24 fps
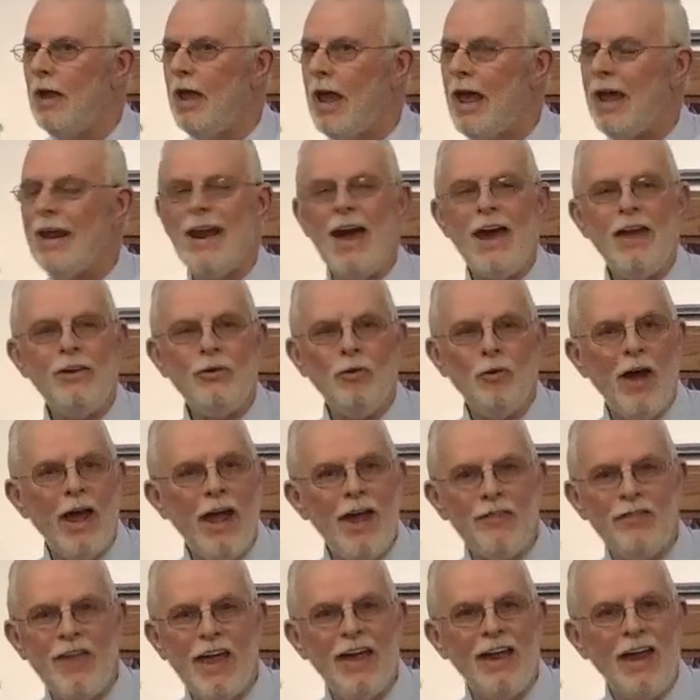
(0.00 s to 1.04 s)
And I don't
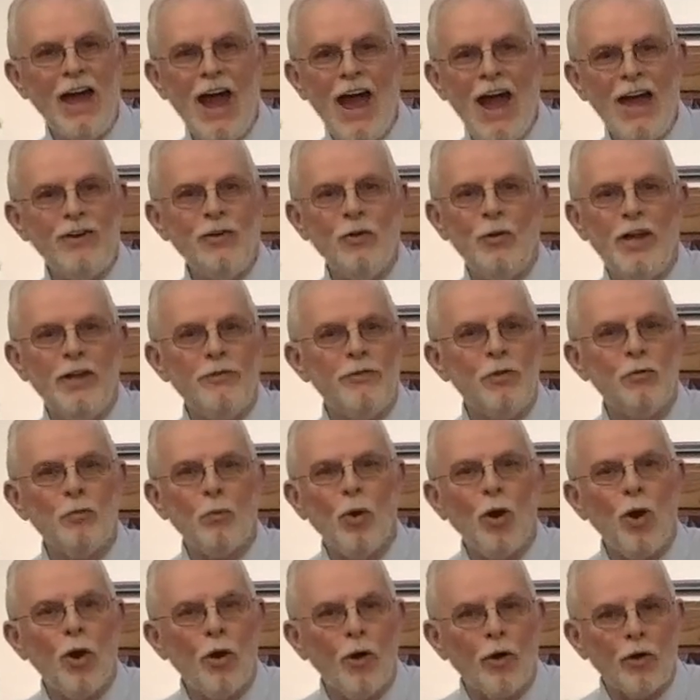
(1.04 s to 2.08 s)
have that. I don't even
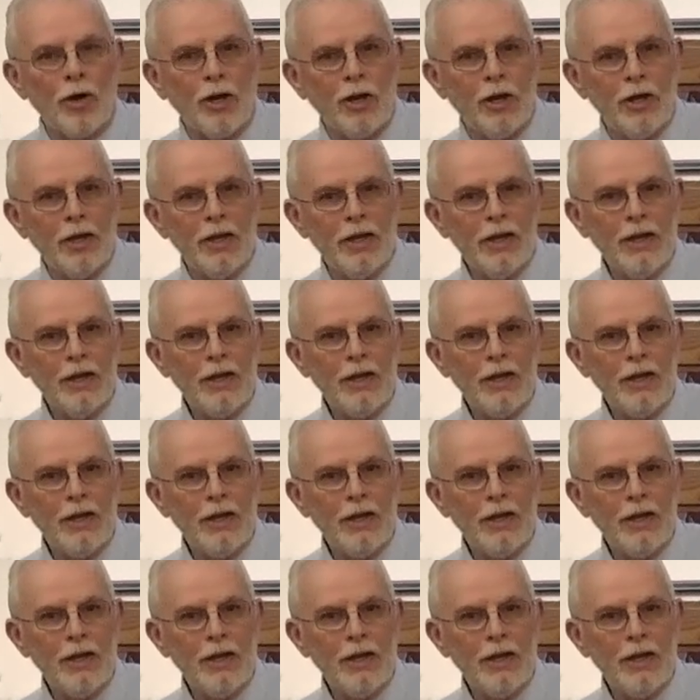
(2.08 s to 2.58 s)
work.